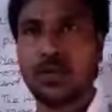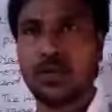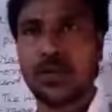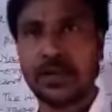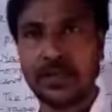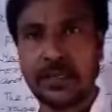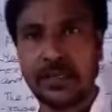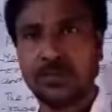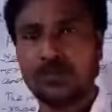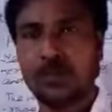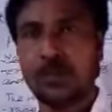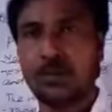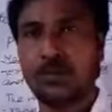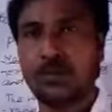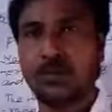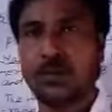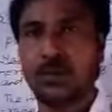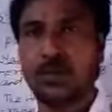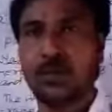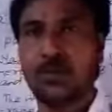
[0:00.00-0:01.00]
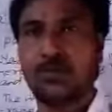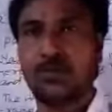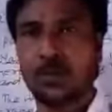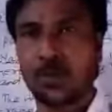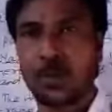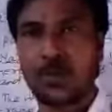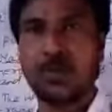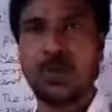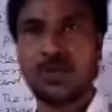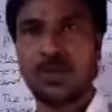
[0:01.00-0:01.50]
the native people
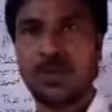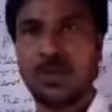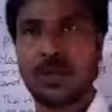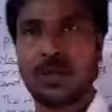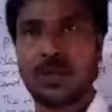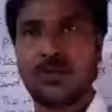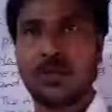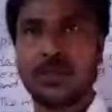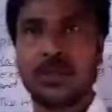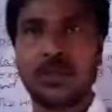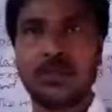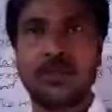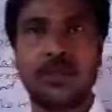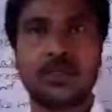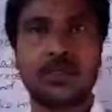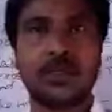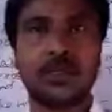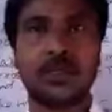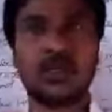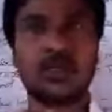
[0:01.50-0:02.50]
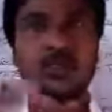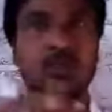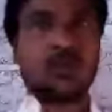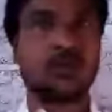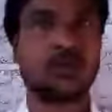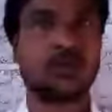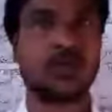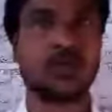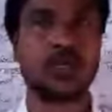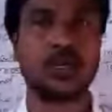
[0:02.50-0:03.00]
from Africa, when they were taken
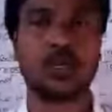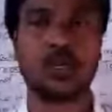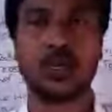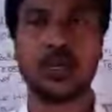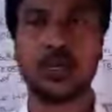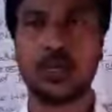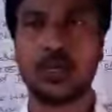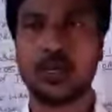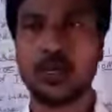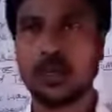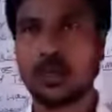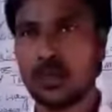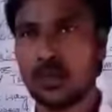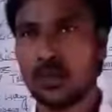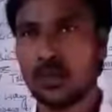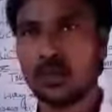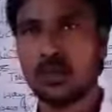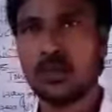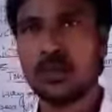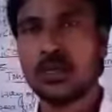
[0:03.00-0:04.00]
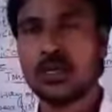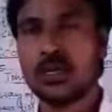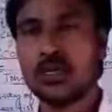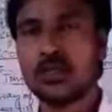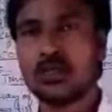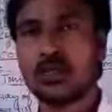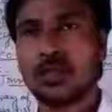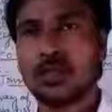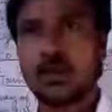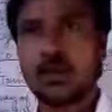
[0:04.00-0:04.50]
to America in
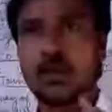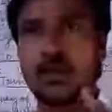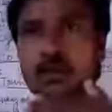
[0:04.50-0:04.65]
US,